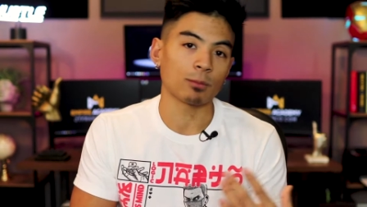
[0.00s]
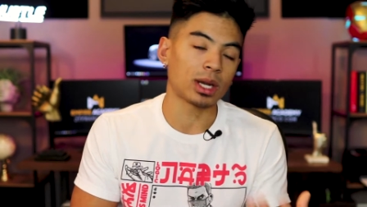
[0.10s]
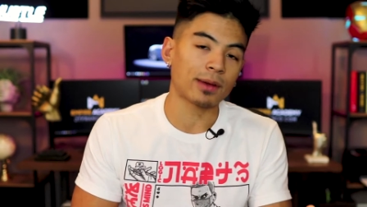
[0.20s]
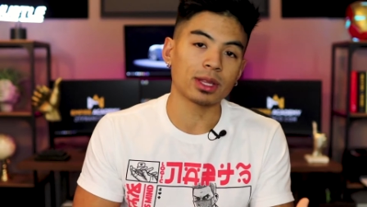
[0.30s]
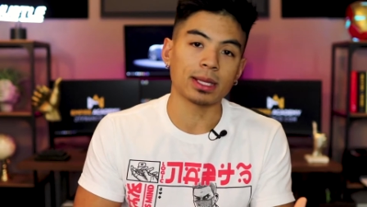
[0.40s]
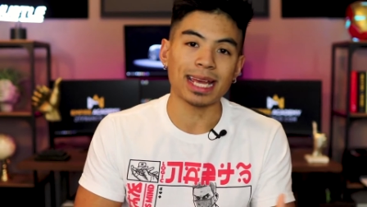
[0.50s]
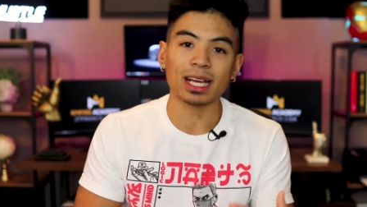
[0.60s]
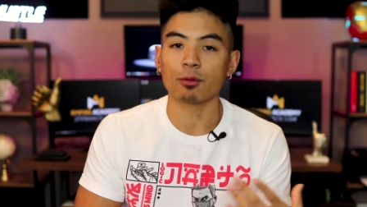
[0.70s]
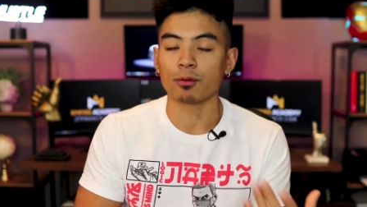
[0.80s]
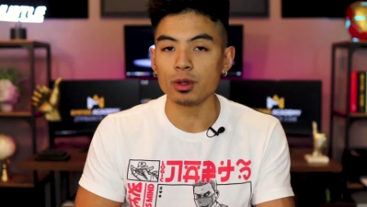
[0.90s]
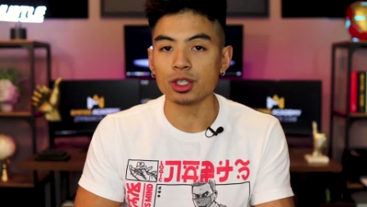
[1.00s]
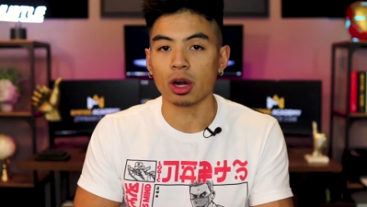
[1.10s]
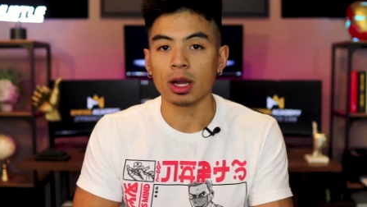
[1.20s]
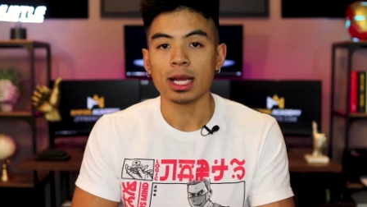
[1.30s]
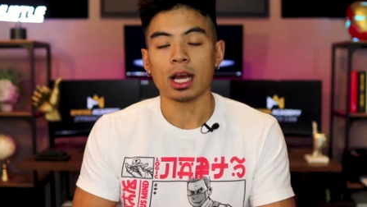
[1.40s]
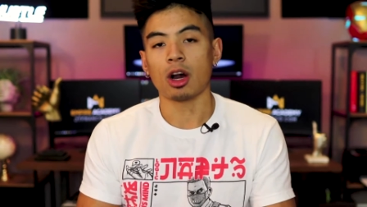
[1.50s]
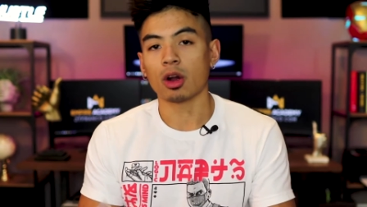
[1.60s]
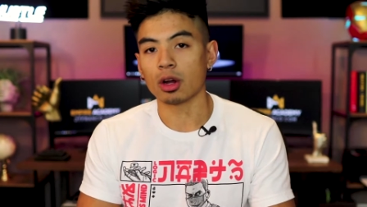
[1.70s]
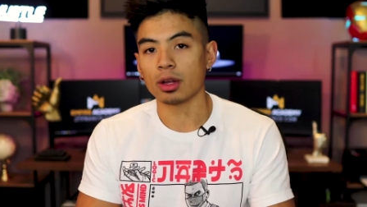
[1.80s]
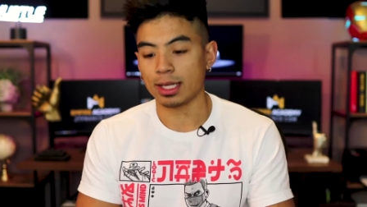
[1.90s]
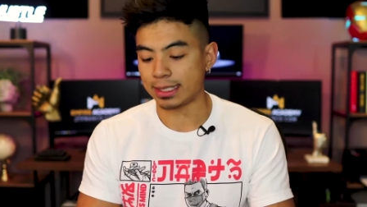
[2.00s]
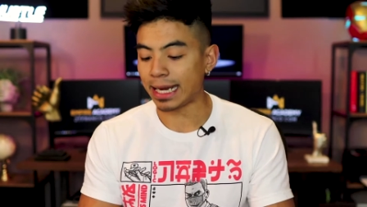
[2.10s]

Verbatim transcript: Whatever the negative reviews are, are is